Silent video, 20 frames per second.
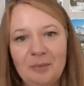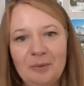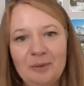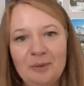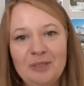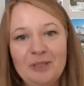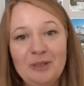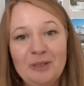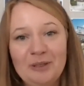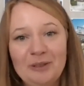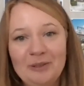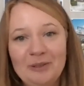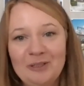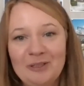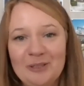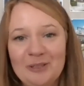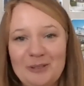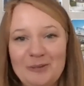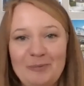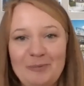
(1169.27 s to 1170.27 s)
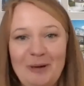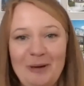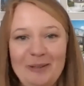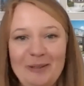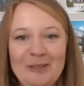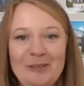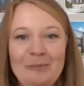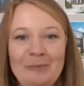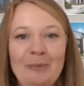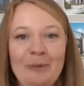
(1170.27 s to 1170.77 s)
up until just
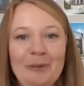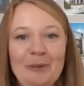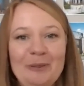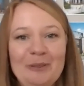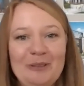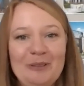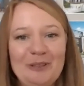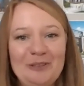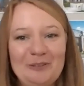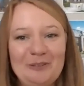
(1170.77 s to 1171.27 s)
about it's built,